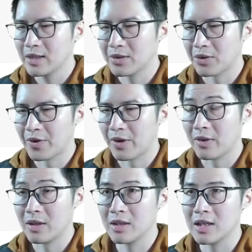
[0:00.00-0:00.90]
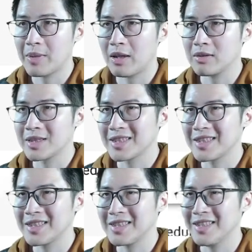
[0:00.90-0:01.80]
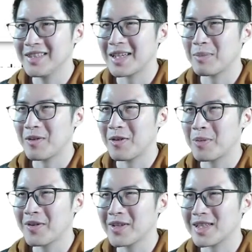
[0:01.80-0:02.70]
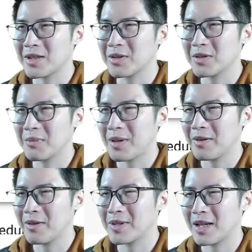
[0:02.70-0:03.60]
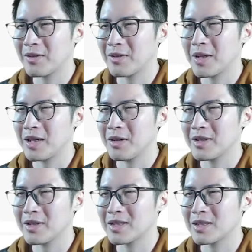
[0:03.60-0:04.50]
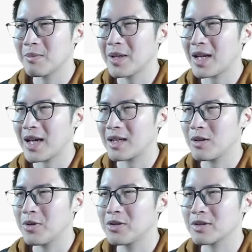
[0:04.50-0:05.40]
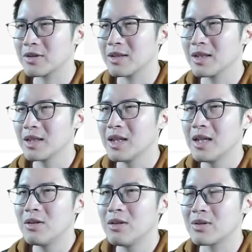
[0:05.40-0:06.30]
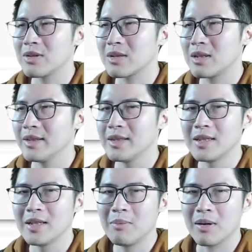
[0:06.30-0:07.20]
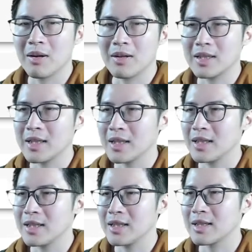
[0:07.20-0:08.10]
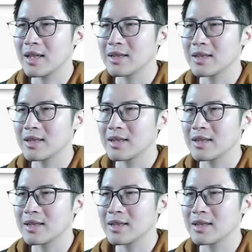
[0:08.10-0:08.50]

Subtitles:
So if you have learned about some of our previous lectures, might get familiar with, it's a bit like a register blocking in this case.